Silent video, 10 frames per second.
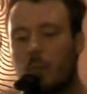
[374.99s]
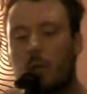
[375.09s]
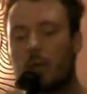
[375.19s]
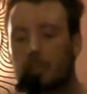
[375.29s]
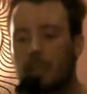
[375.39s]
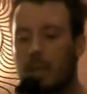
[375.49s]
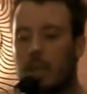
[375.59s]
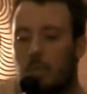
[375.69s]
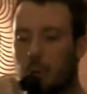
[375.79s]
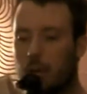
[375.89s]
Well, you
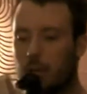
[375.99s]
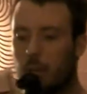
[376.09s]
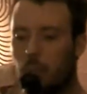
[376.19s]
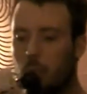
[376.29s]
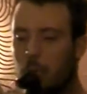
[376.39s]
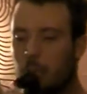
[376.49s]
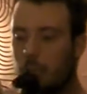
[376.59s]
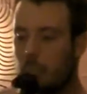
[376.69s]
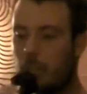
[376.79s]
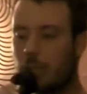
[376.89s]
can, but it really
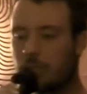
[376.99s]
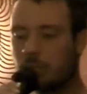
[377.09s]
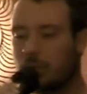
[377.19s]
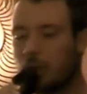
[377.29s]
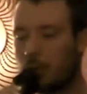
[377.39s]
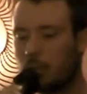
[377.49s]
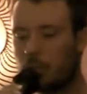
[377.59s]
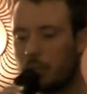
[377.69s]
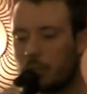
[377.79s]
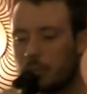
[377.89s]
depends on how it
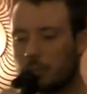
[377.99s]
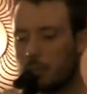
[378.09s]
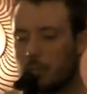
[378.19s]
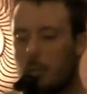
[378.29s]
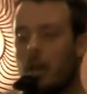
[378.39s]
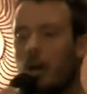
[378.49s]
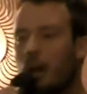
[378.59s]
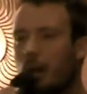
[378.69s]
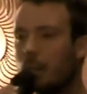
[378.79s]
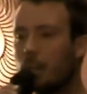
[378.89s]
feels.
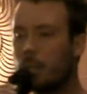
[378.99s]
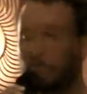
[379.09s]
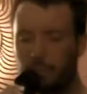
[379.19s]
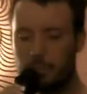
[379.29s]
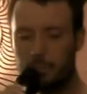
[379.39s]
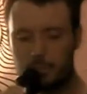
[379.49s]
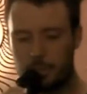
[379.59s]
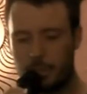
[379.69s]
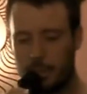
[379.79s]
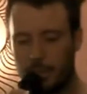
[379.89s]
Oh, really?
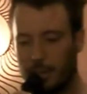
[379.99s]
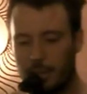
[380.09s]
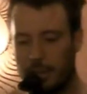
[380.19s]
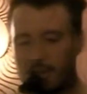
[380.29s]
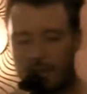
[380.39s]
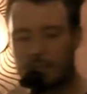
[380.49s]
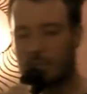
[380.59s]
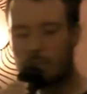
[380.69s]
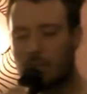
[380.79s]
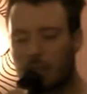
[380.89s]
It
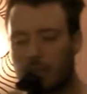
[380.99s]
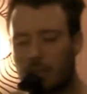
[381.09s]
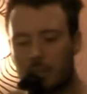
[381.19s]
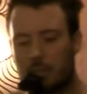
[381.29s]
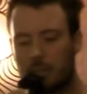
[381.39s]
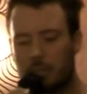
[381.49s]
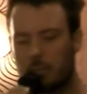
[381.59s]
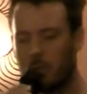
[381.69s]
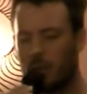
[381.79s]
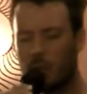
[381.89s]
seemed like there should be
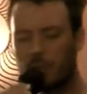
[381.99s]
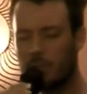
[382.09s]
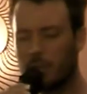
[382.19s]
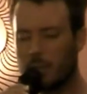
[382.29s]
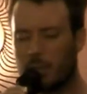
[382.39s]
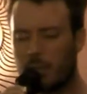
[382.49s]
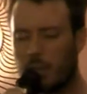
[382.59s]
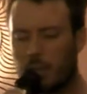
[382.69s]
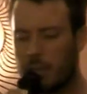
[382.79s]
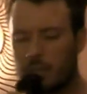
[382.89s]
more info than
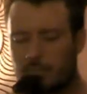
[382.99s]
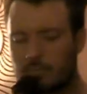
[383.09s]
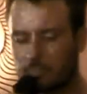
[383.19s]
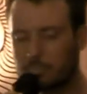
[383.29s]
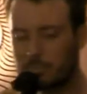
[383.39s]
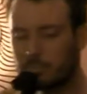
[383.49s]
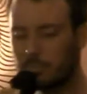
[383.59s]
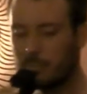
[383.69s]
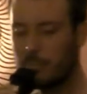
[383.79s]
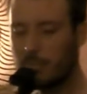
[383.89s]
that.
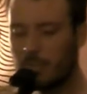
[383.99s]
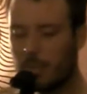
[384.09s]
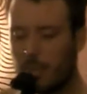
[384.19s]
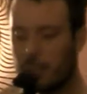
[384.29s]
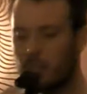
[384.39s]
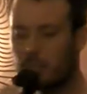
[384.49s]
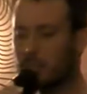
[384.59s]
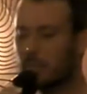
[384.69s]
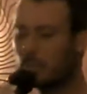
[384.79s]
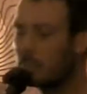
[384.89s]
He told
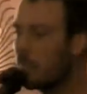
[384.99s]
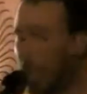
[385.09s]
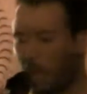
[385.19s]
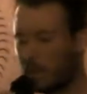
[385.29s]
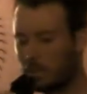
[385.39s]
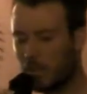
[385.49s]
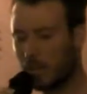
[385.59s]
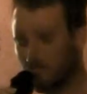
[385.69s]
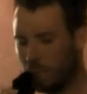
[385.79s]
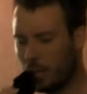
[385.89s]
me some facts
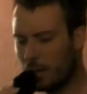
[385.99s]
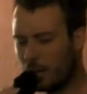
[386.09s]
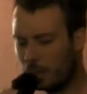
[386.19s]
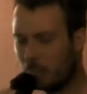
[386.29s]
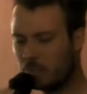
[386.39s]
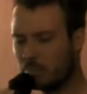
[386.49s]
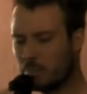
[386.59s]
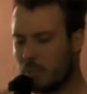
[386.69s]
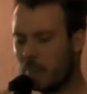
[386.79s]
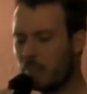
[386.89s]
about human
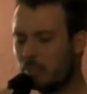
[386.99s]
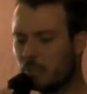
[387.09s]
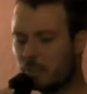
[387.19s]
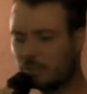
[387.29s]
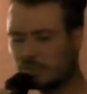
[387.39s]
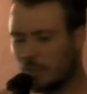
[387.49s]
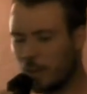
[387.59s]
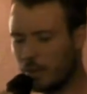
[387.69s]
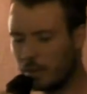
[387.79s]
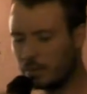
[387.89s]
pamplemousse
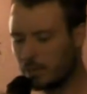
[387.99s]
virus.